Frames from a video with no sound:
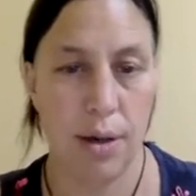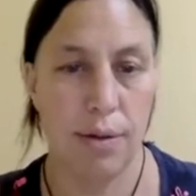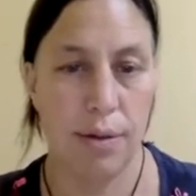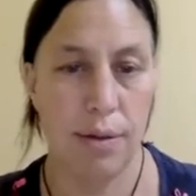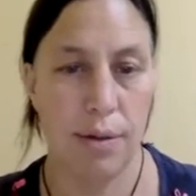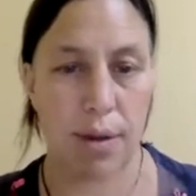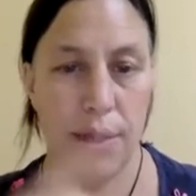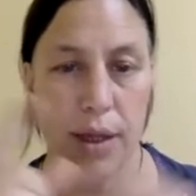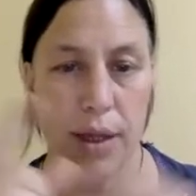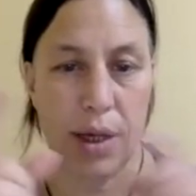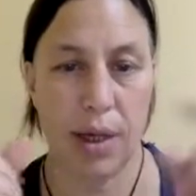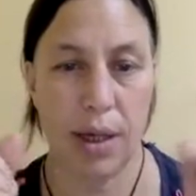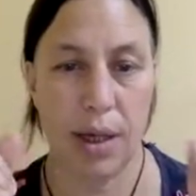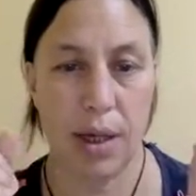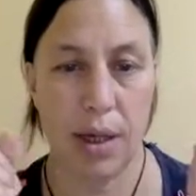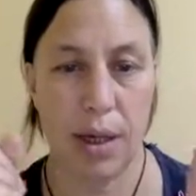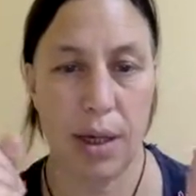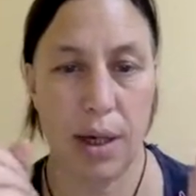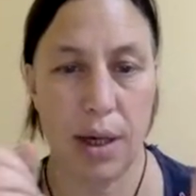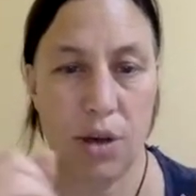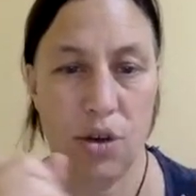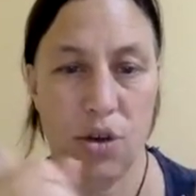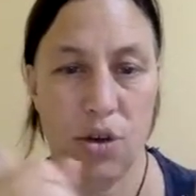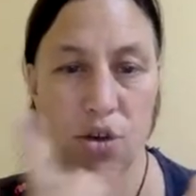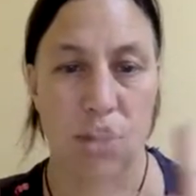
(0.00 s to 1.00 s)
The
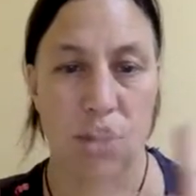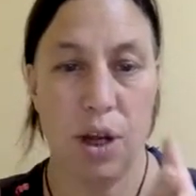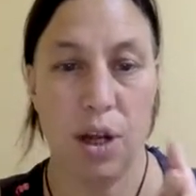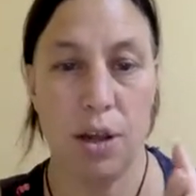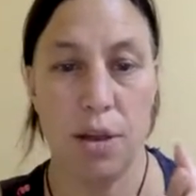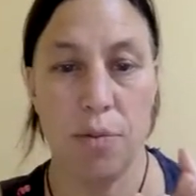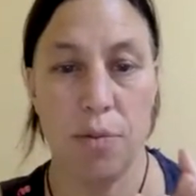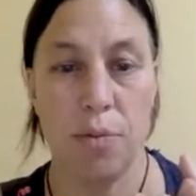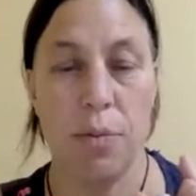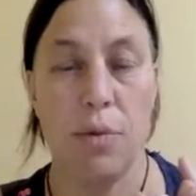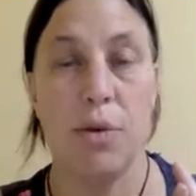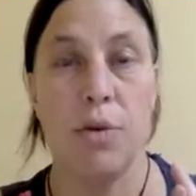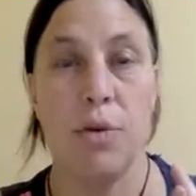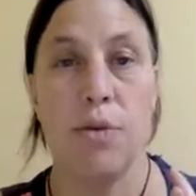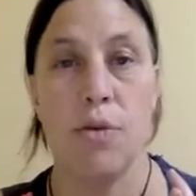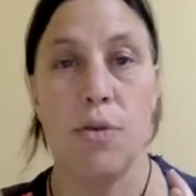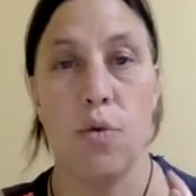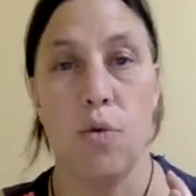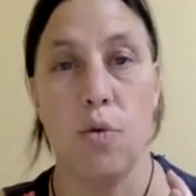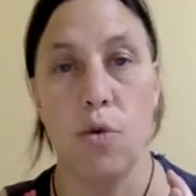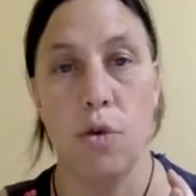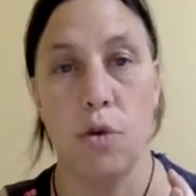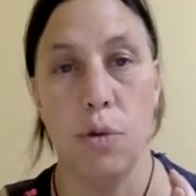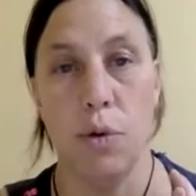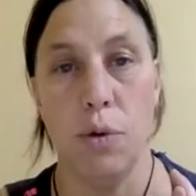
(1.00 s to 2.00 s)
adjustment
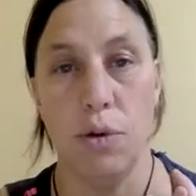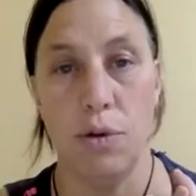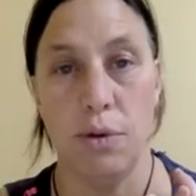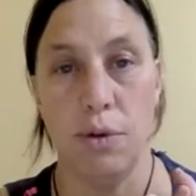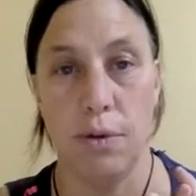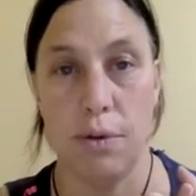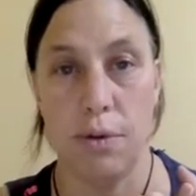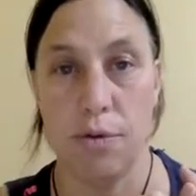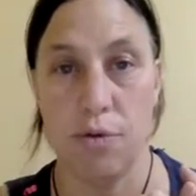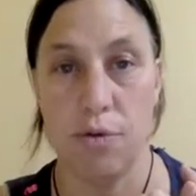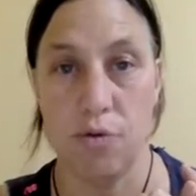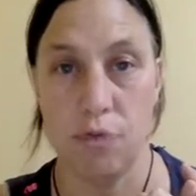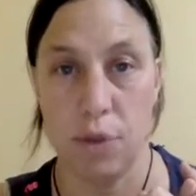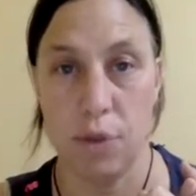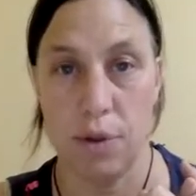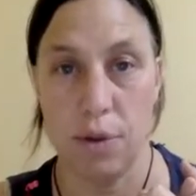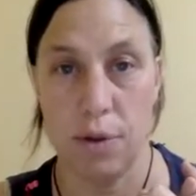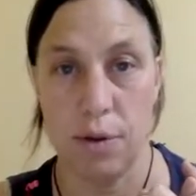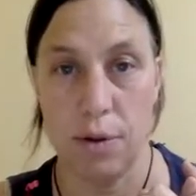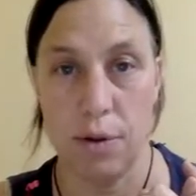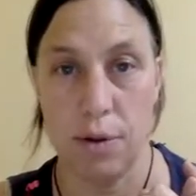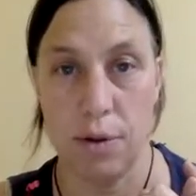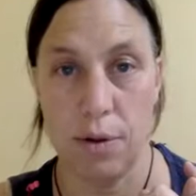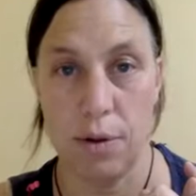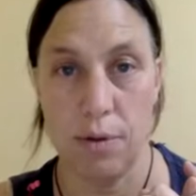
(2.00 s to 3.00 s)
disorder, which is a
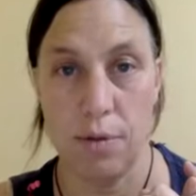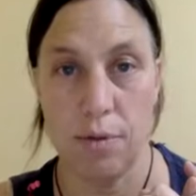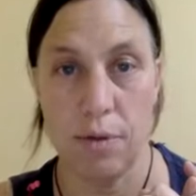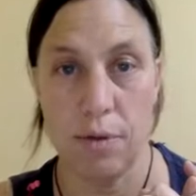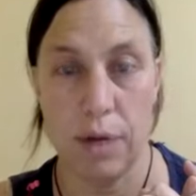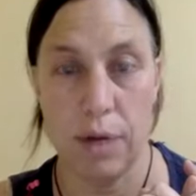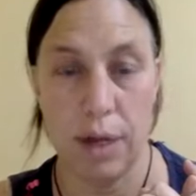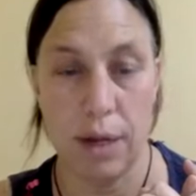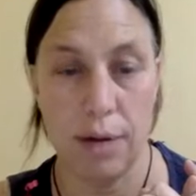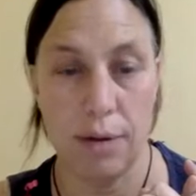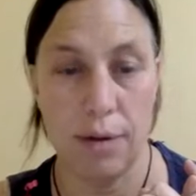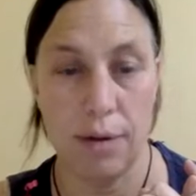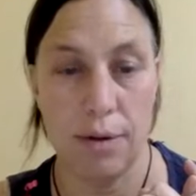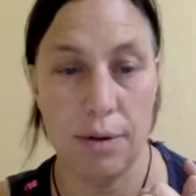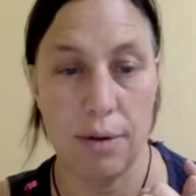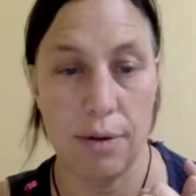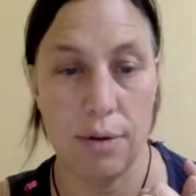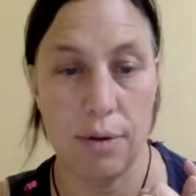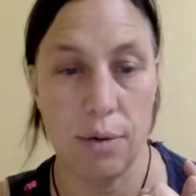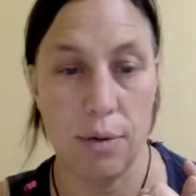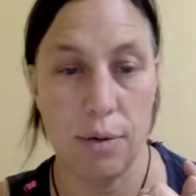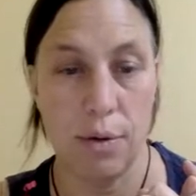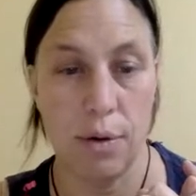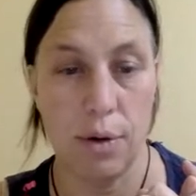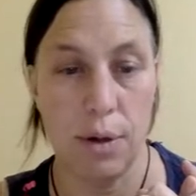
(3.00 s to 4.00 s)
stressor-related
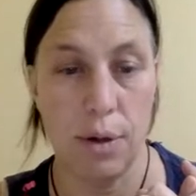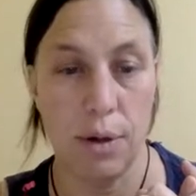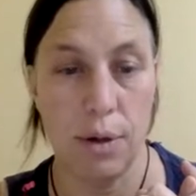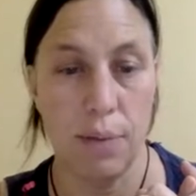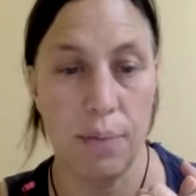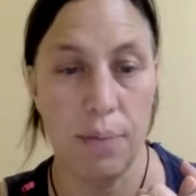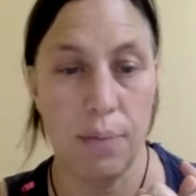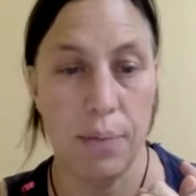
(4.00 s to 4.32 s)
disorder,